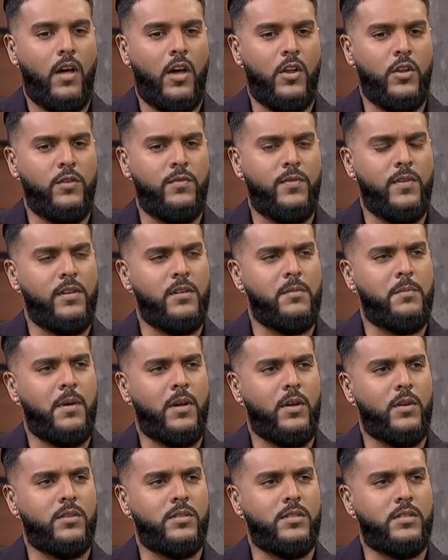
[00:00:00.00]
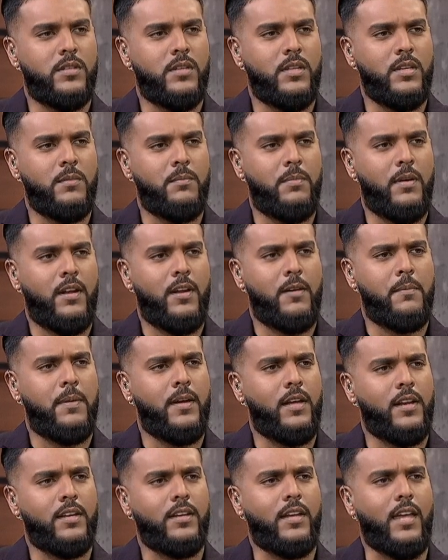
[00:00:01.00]
How do you feel about the
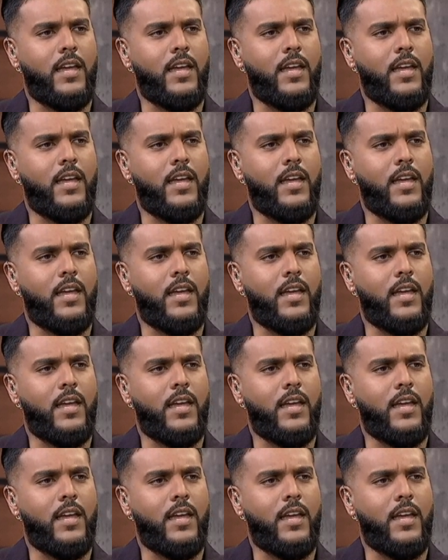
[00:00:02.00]
Palapala